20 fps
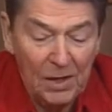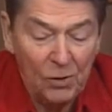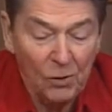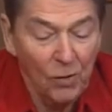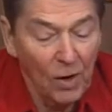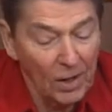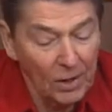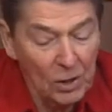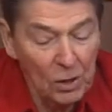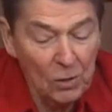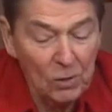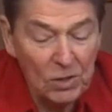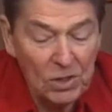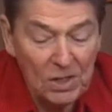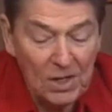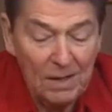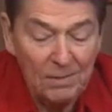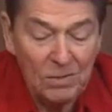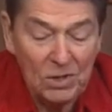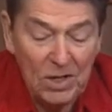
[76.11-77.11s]
Drug use,
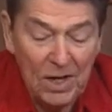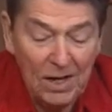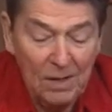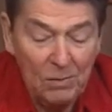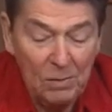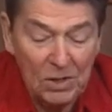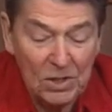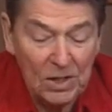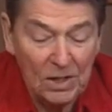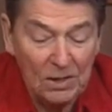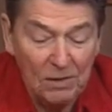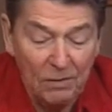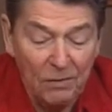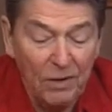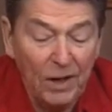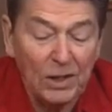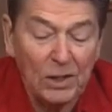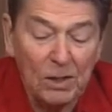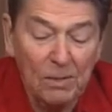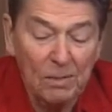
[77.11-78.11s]
some said, was a
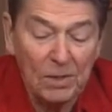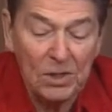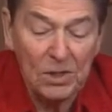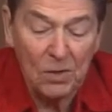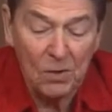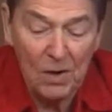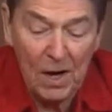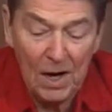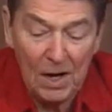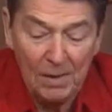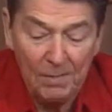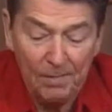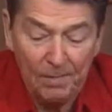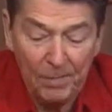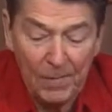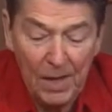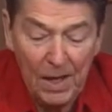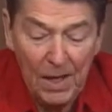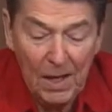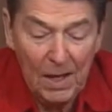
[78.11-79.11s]
victimless crime.
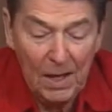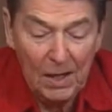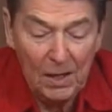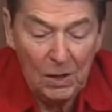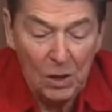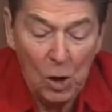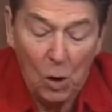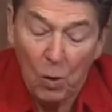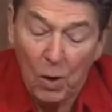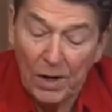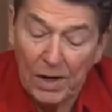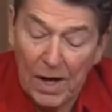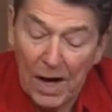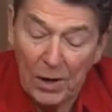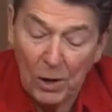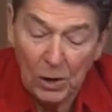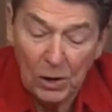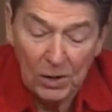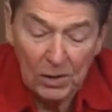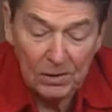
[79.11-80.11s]
No one got
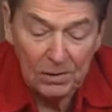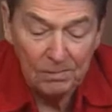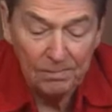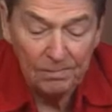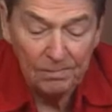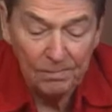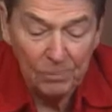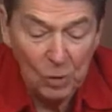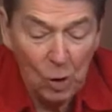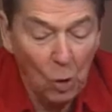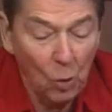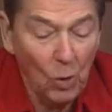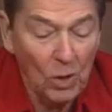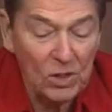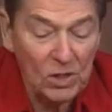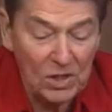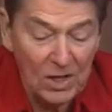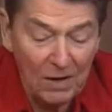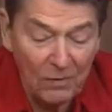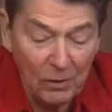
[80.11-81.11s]
hurt, no one
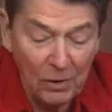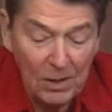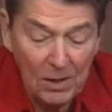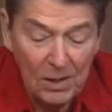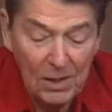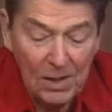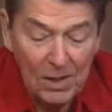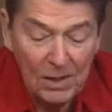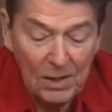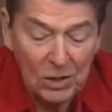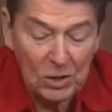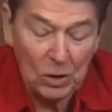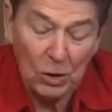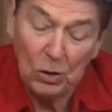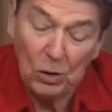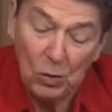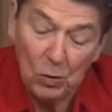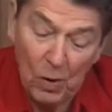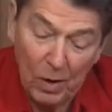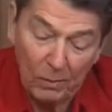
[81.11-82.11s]
suffered,
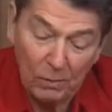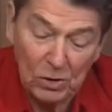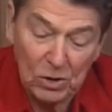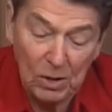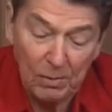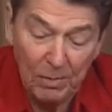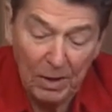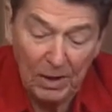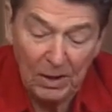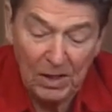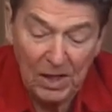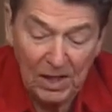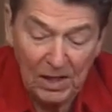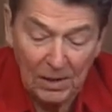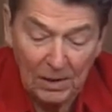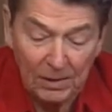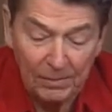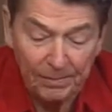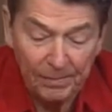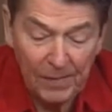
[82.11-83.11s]
so what was the big
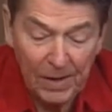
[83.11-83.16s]
deal?